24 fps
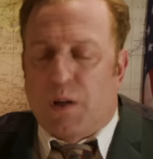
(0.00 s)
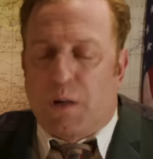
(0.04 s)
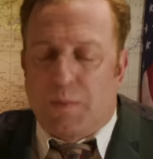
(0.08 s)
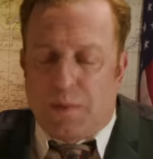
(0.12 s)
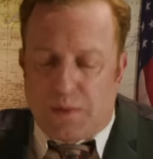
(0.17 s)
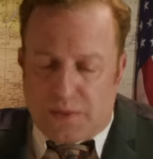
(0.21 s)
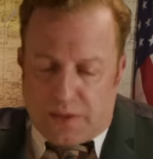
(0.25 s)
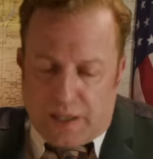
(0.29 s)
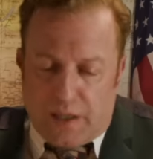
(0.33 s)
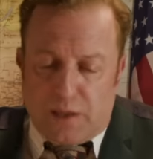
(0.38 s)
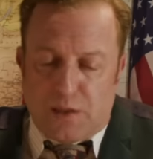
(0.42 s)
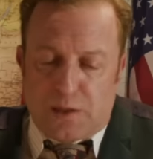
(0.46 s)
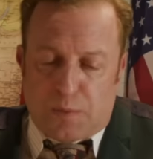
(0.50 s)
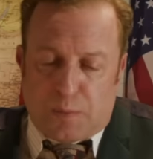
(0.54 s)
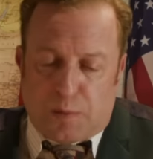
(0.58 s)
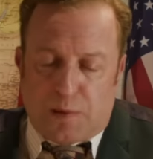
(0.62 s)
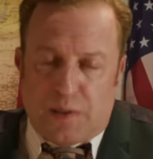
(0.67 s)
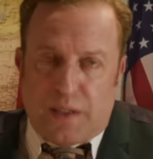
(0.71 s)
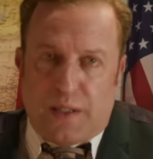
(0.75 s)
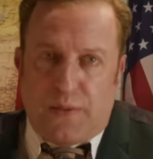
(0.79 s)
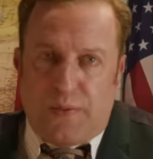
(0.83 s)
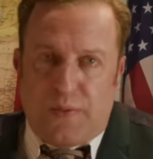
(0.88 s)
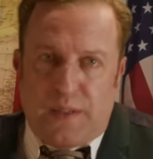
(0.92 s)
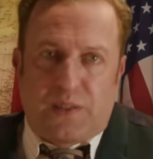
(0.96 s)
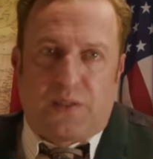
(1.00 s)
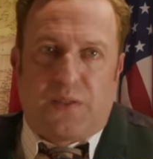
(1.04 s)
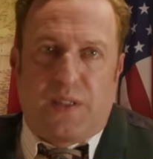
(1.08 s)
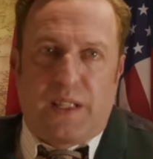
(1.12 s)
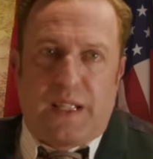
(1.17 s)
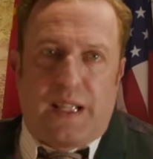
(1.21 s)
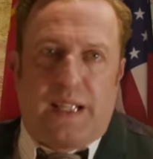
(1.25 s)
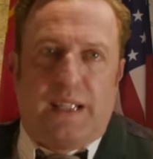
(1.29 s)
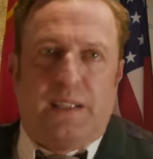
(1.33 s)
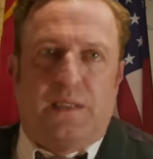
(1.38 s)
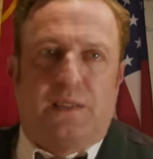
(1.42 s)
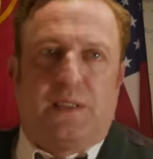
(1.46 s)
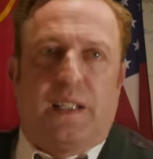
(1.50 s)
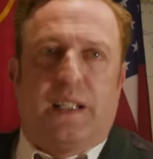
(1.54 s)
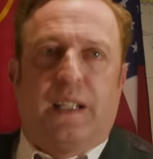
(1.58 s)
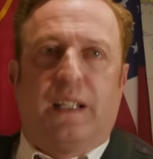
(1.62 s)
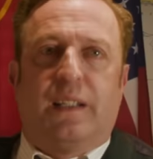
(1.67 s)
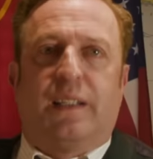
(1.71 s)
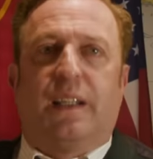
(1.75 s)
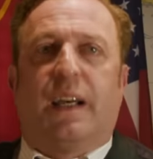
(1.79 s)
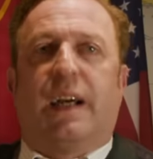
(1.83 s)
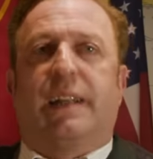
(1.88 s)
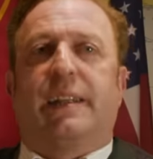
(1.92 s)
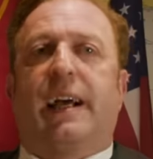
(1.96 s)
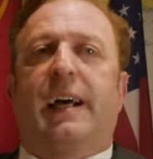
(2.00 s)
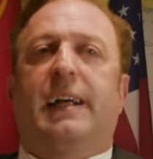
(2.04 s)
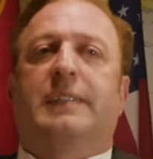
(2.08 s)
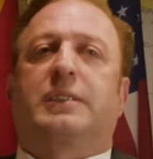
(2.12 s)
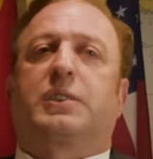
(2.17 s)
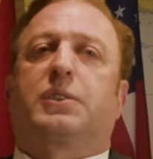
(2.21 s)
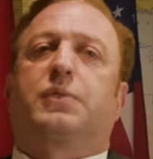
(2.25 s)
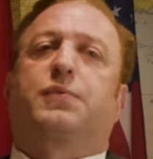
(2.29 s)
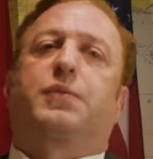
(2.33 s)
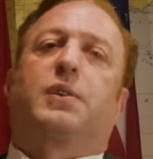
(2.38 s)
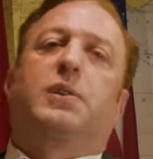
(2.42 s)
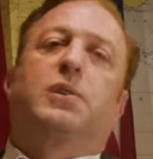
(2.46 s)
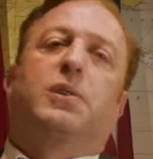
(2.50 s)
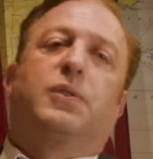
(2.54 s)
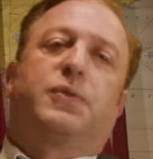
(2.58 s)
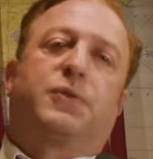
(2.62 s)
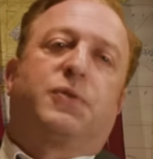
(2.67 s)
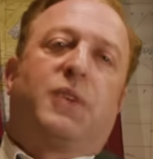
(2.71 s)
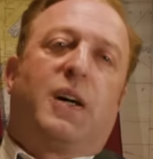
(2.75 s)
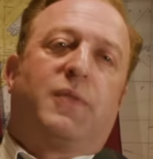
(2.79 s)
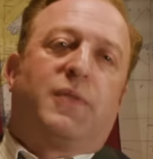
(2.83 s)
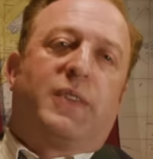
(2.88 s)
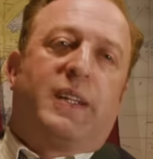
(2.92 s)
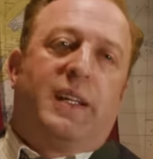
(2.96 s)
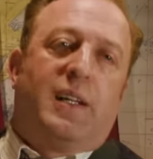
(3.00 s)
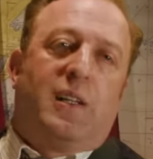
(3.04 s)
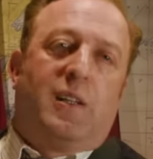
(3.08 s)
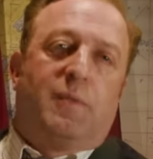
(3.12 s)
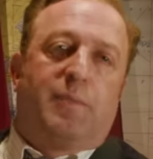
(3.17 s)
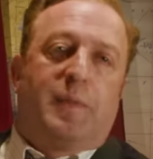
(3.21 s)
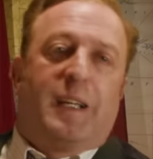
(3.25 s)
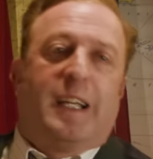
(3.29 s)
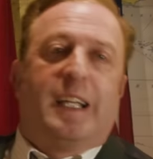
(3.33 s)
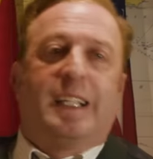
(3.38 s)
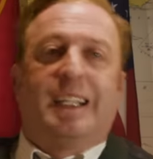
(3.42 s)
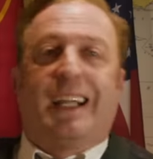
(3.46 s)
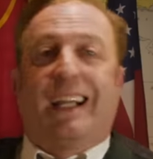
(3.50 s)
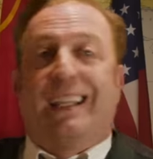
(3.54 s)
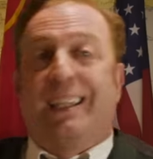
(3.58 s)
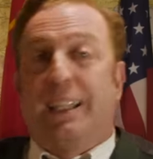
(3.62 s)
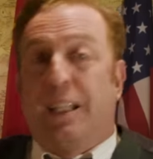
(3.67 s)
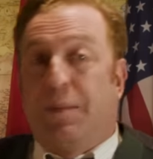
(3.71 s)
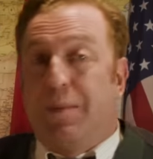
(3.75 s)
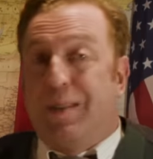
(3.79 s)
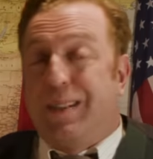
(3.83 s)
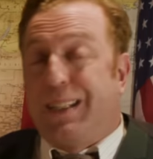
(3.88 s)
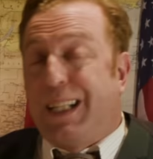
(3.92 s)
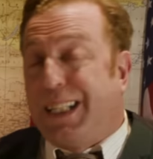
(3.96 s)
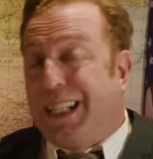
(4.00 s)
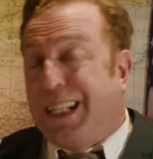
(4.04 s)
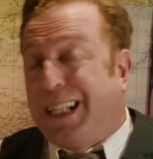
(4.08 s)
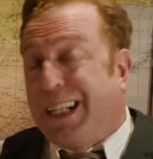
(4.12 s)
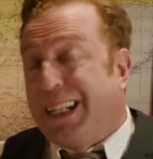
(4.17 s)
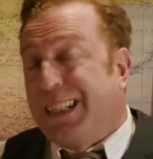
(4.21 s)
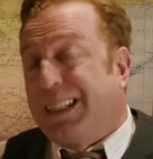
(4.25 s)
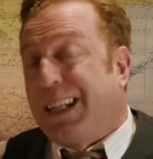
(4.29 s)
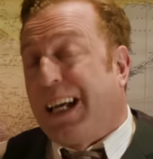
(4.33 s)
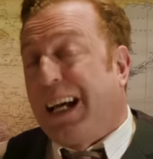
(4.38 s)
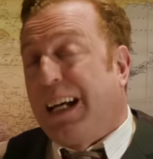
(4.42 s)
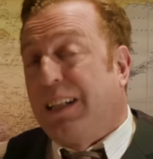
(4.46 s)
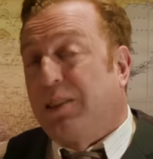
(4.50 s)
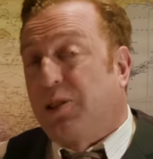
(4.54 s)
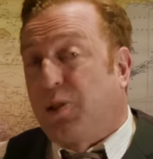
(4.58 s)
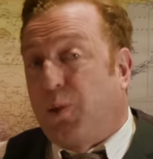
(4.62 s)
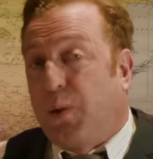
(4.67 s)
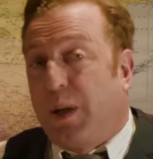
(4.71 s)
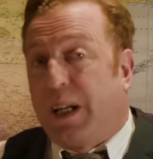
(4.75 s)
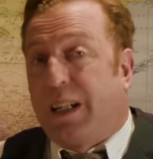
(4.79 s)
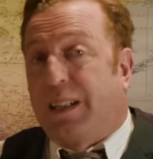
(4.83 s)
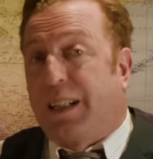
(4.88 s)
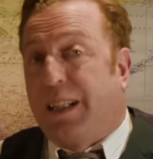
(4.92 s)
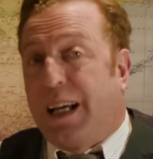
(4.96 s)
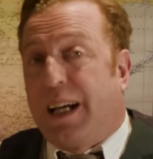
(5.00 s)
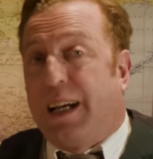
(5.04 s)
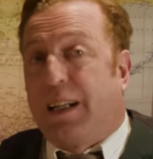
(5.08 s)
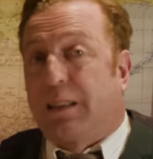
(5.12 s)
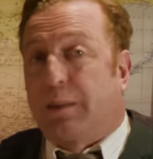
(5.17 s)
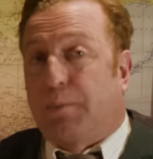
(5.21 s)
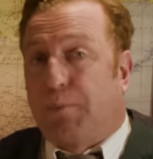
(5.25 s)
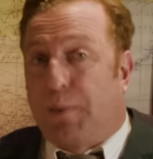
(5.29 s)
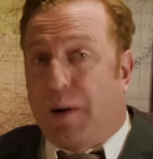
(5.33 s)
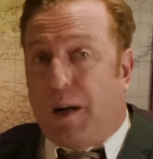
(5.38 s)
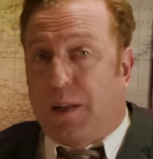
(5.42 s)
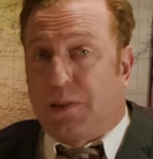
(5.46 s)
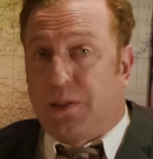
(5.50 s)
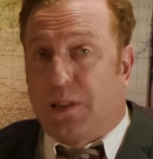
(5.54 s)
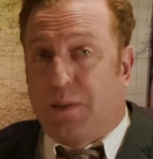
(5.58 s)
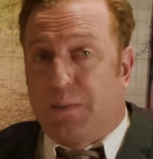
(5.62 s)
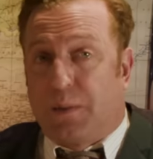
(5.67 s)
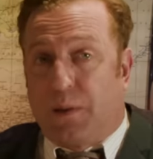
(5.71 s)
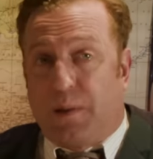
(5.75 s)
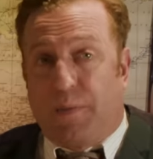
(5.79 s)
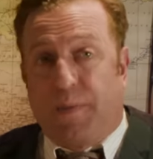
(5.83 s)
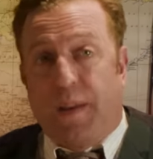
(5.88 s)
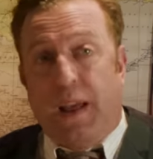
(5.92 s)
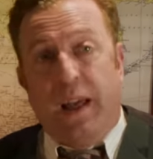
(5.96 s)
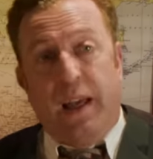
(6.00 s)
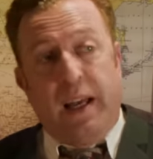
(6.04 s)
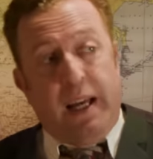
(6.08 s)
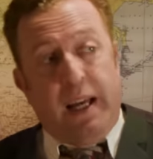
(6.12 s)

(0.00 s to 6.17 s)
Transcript: Rommel tells Berlin this the 18th and asks for Luftwaffe help in eliminating it as quickly as possible.